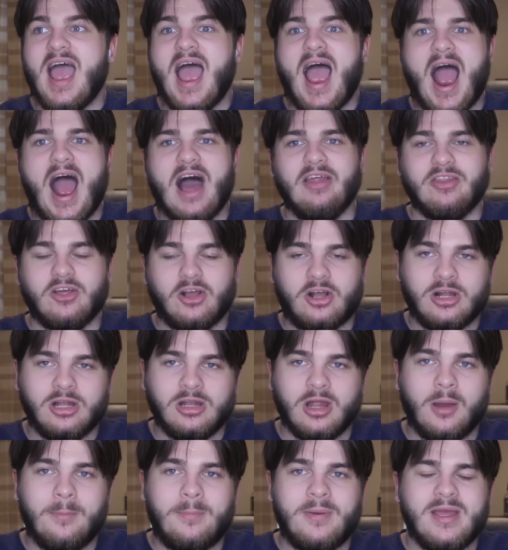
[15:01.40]
at the
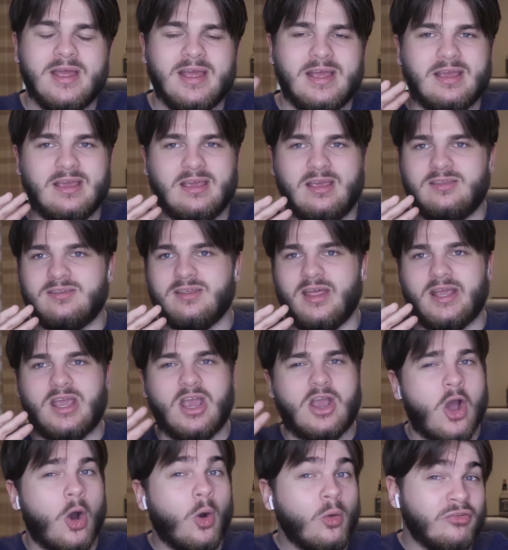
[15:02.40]
club, he is like a
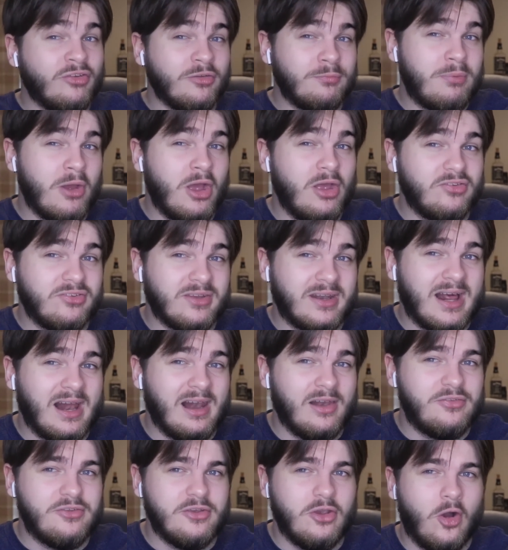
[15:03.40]
cult of
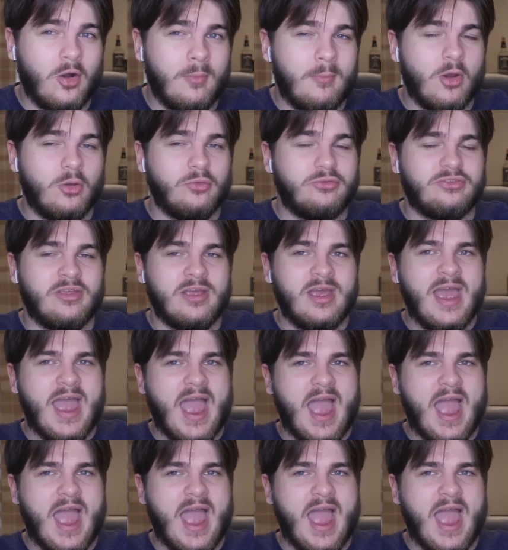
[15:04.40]
personality almost.